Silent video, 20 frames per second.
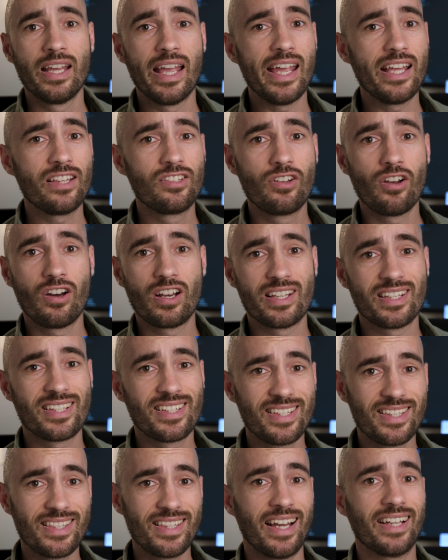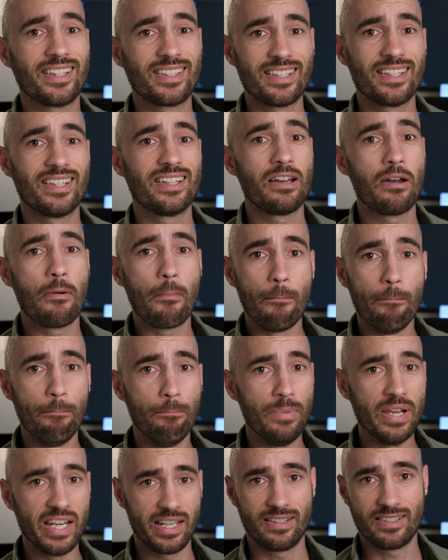it's going to stutter
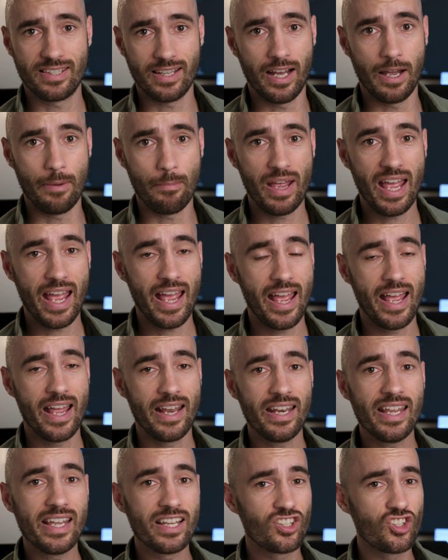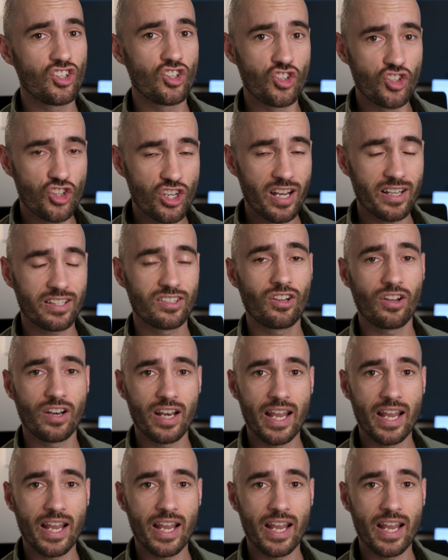big time and it's just going